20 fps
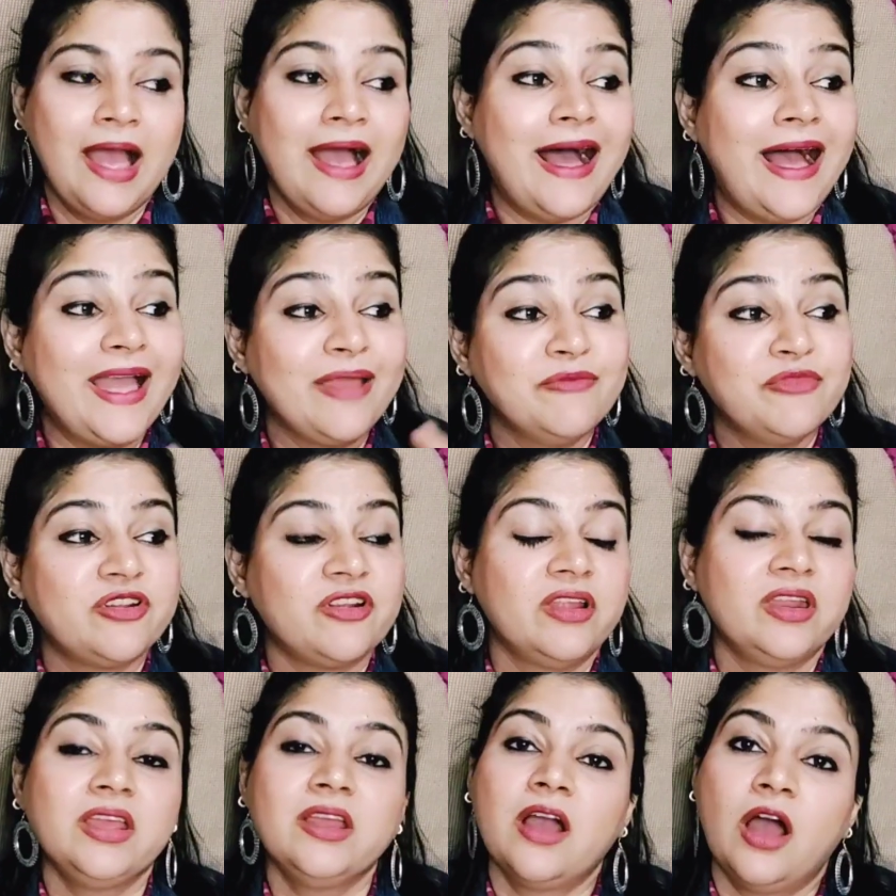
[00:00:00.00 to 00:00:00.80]
I'm
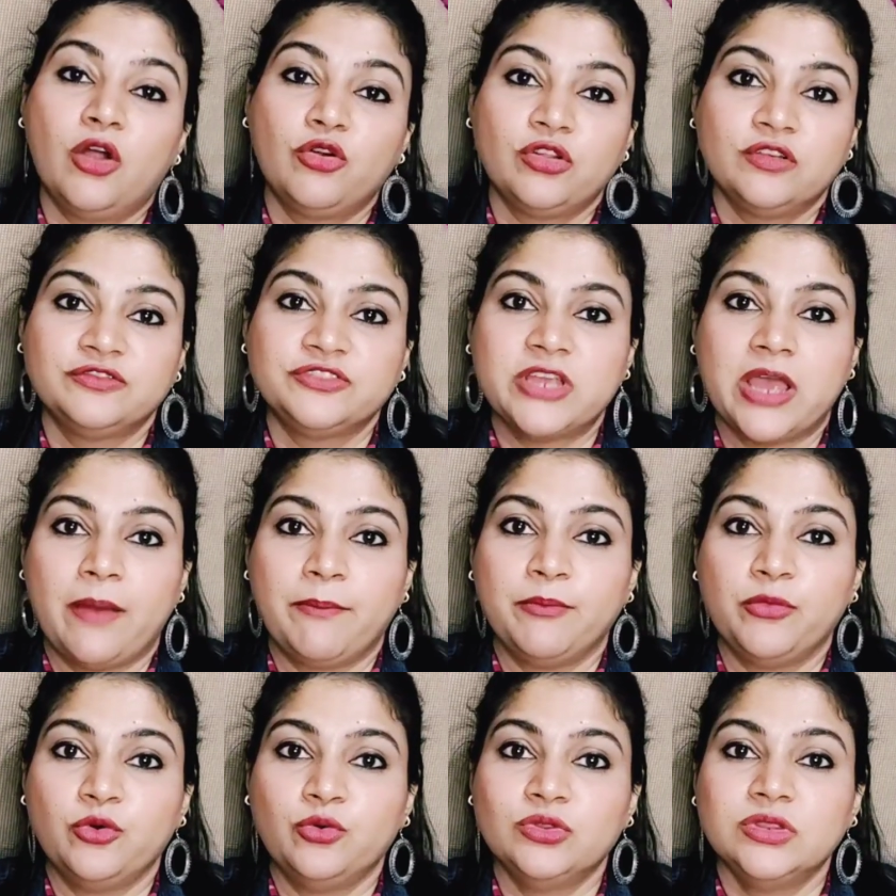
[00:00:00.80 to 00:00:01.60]
running out of
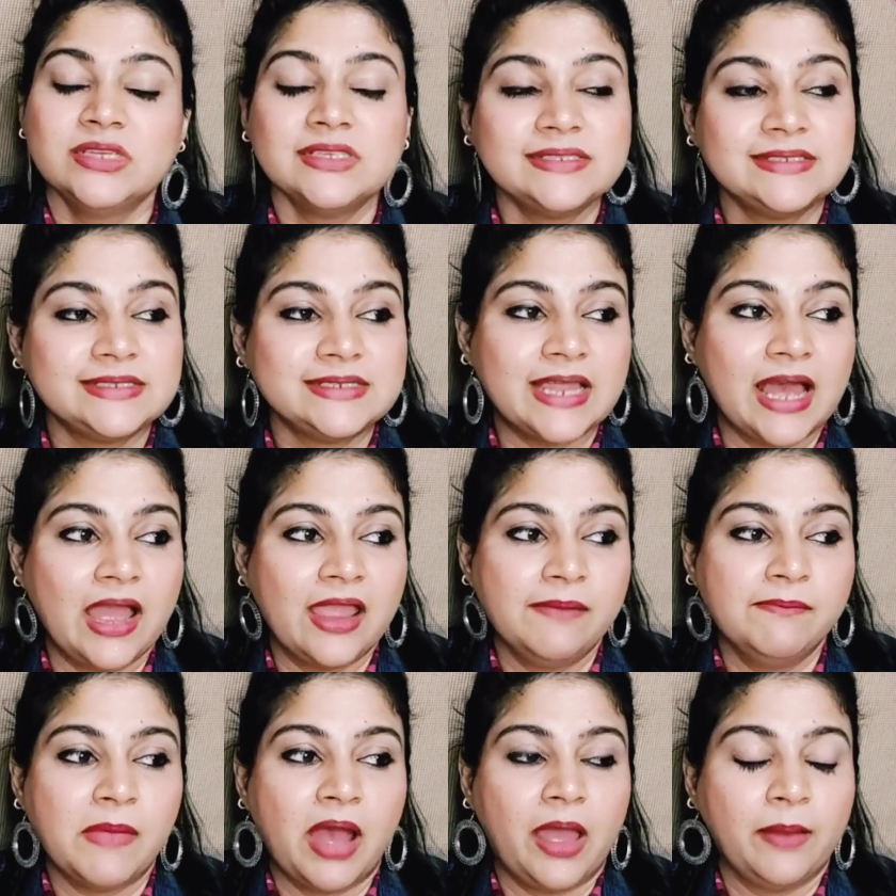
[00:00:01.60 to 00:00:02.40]
shampoo. This
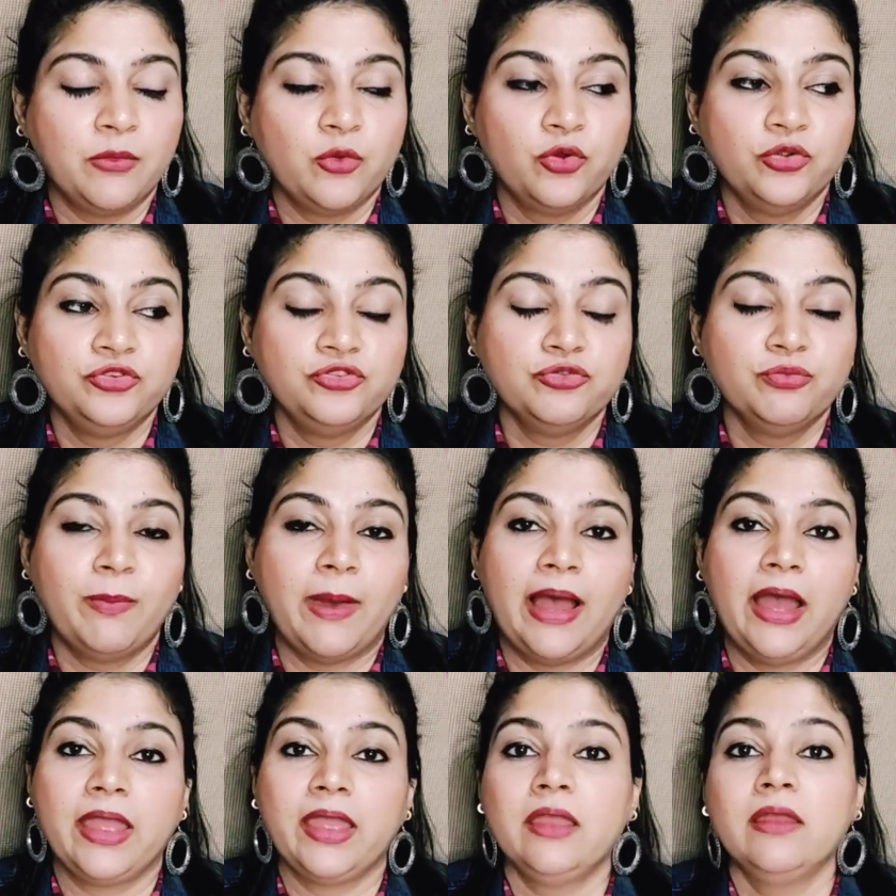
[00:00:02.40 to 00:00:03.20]
time I'm going to
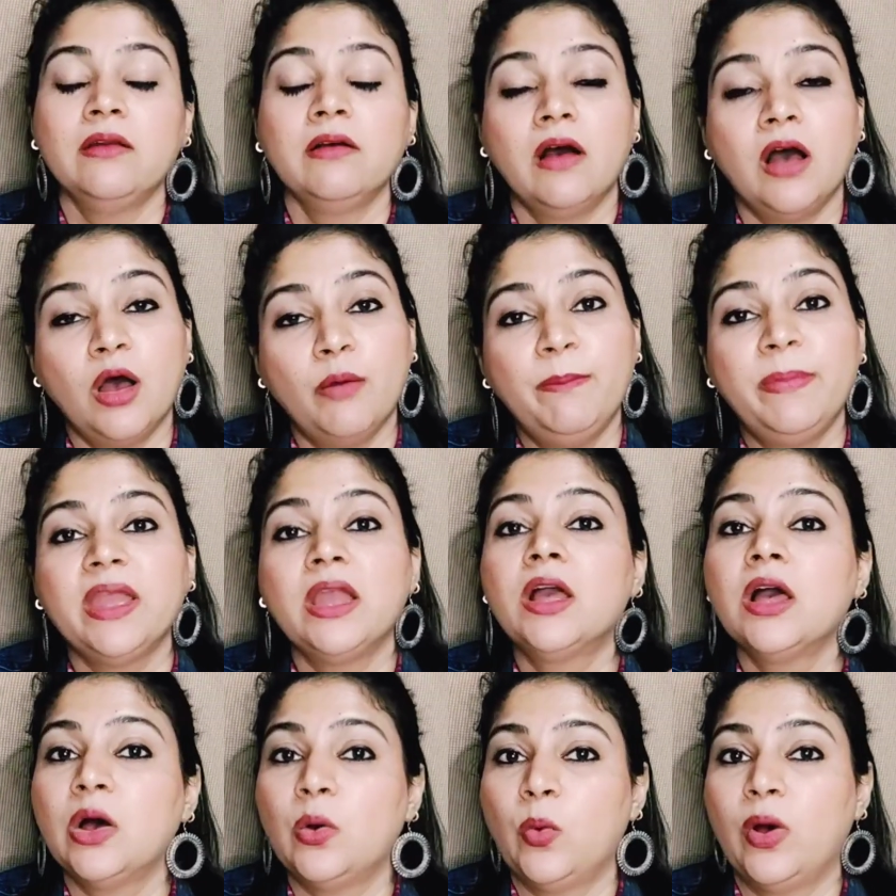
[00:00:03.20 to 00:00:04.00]
buy a
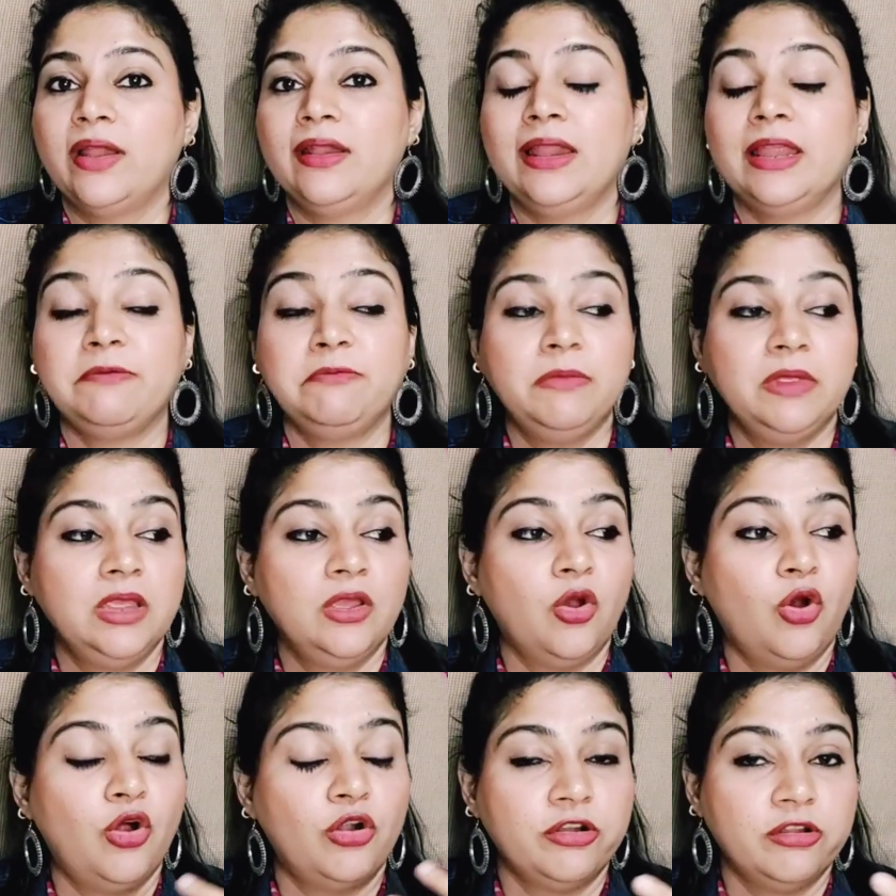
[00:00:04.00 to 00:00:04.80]
bigger one. Let me
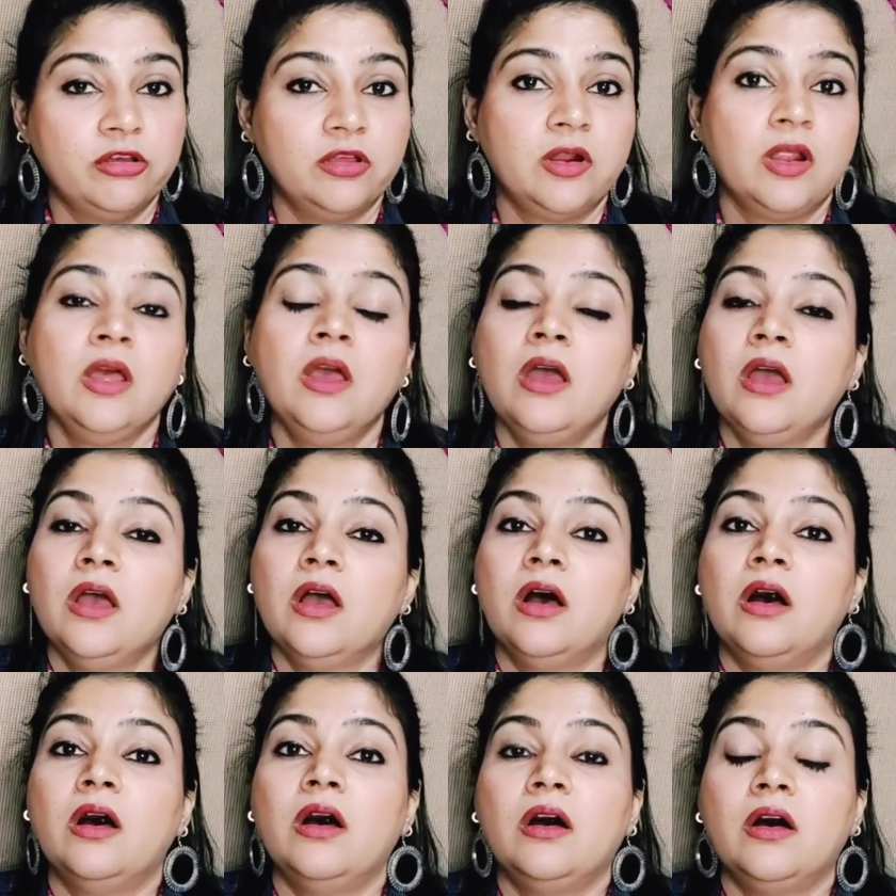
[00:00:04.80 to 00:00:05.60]
order
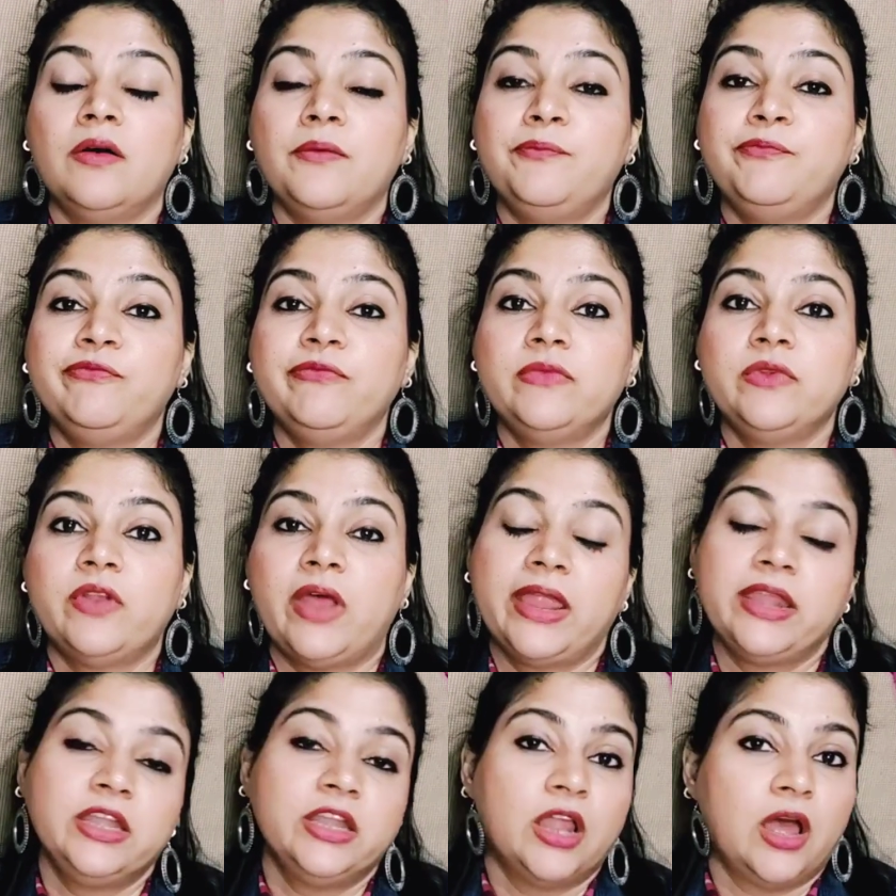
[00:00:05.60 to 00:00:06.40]

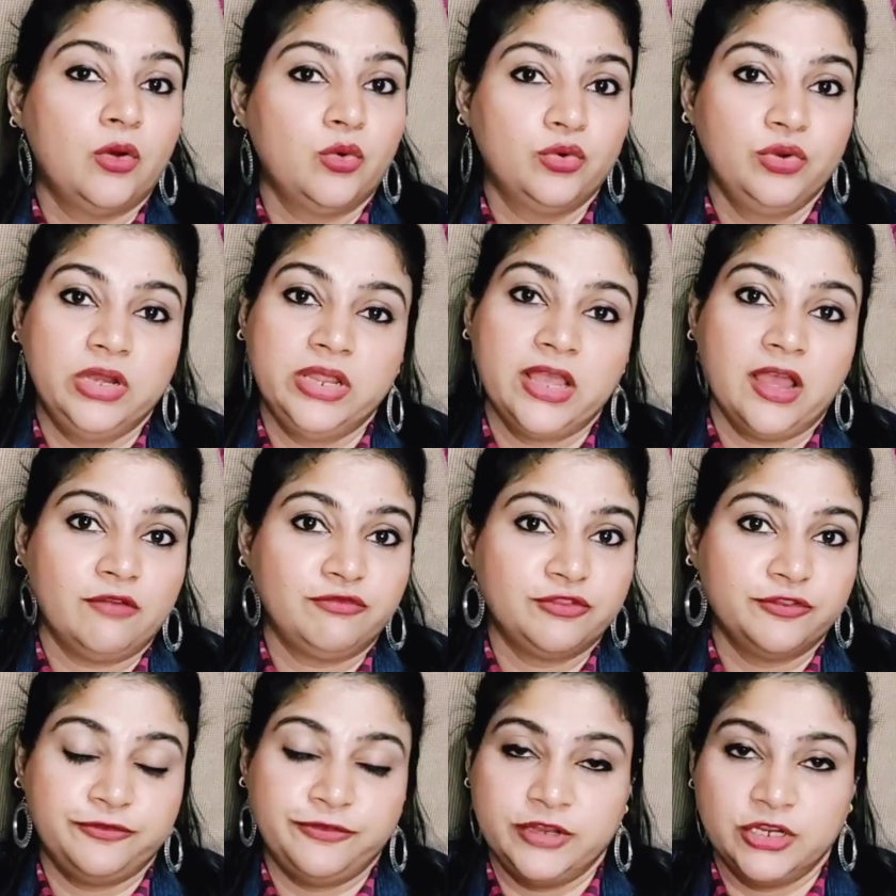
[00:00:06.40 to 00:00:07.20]
right now, only
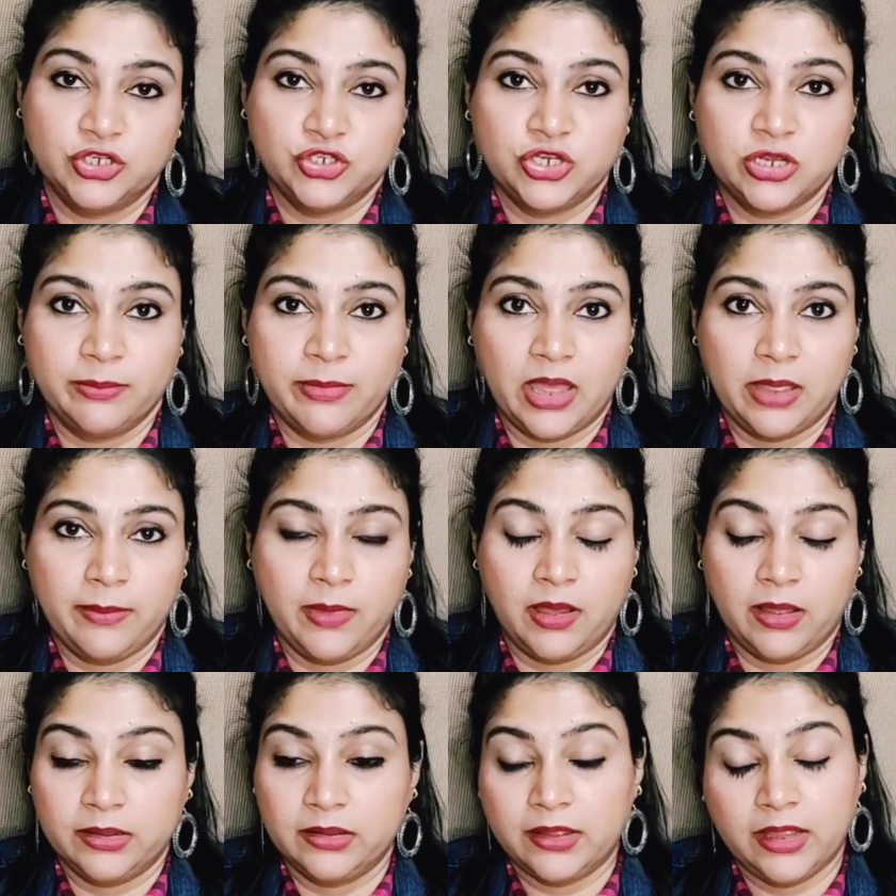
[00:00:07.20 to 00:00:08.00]
after finishing my
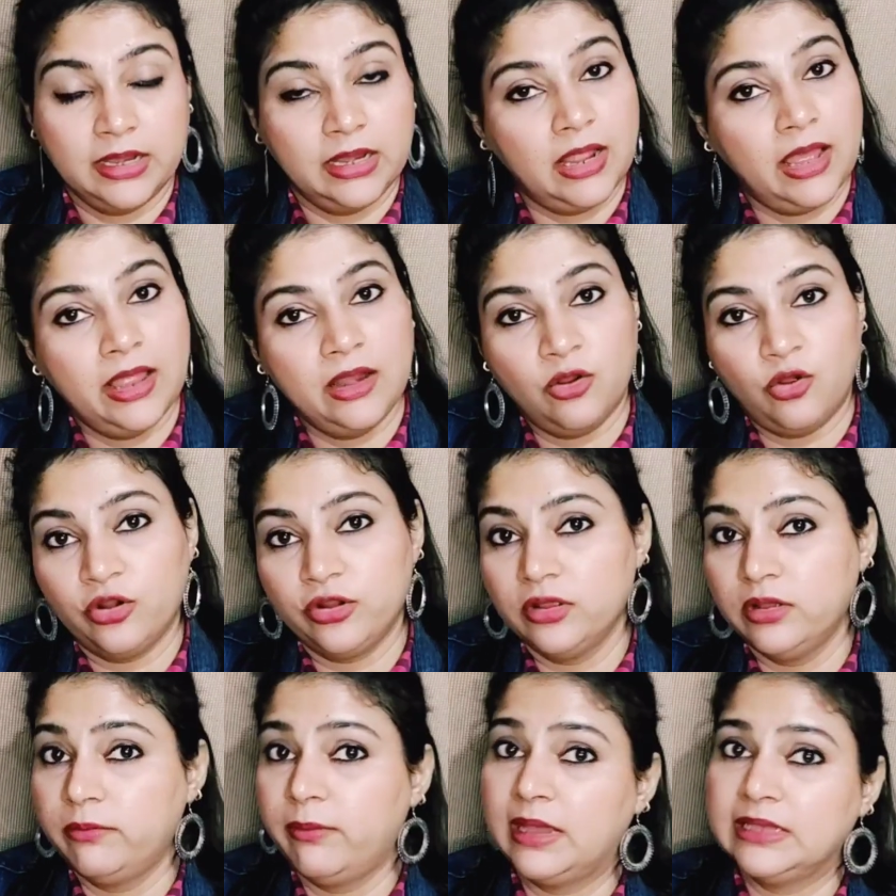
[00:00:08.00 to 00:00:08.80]
bath. I'll
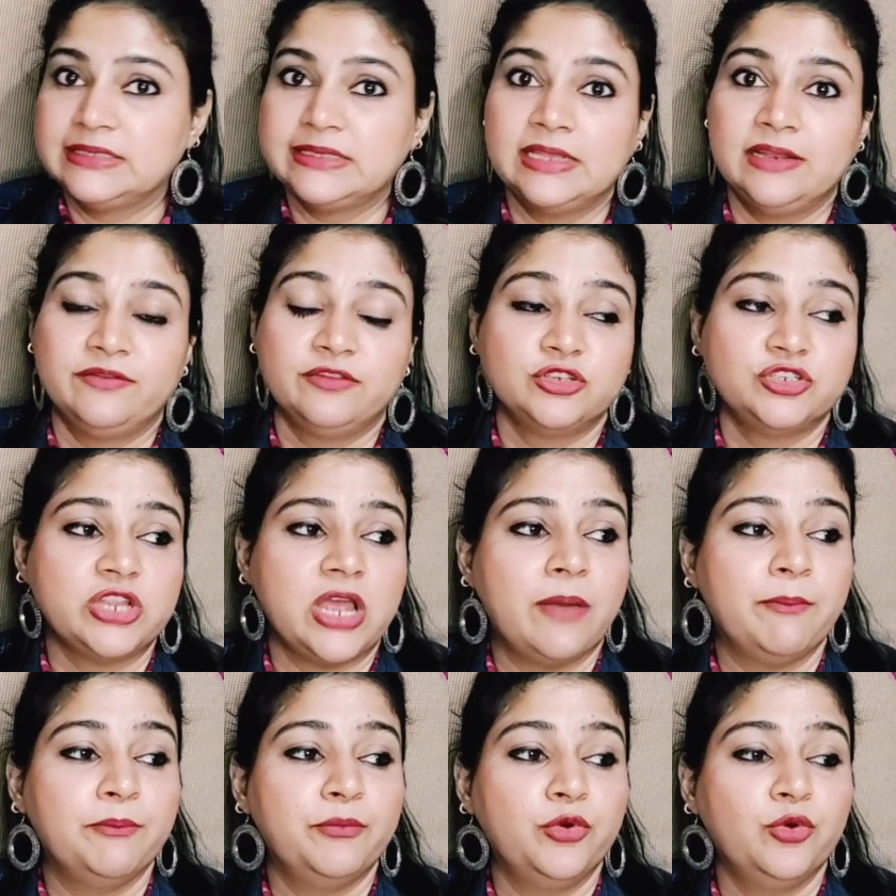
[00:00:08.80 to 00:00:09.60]
order myself a
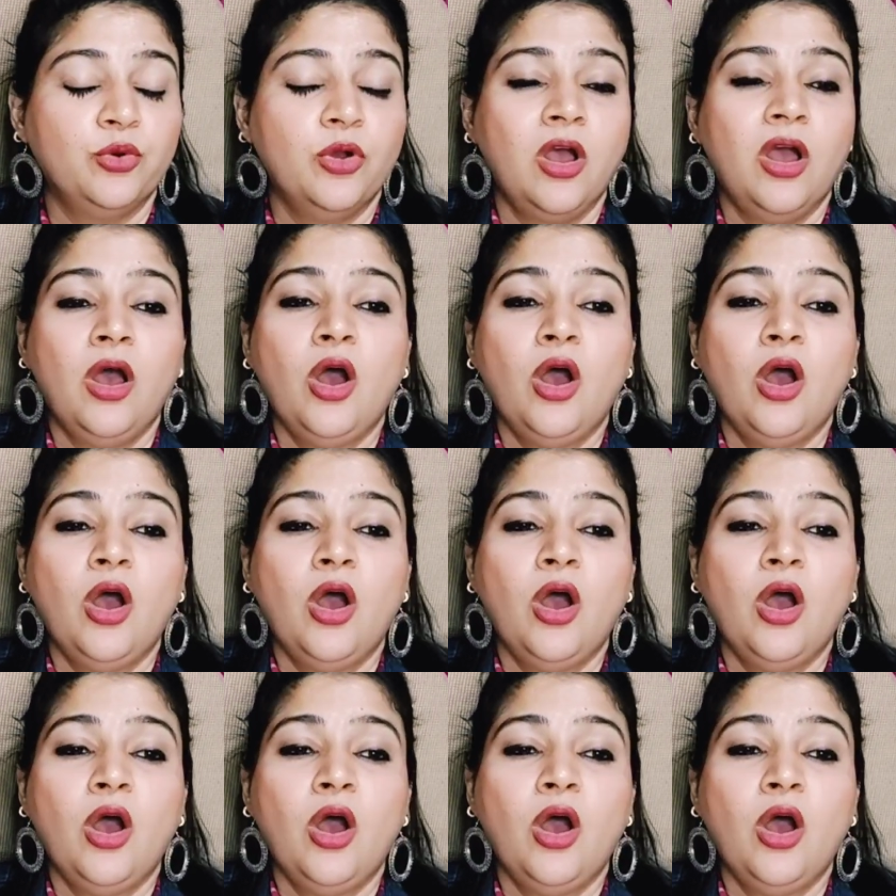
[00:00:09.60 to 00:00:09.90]
shampoo.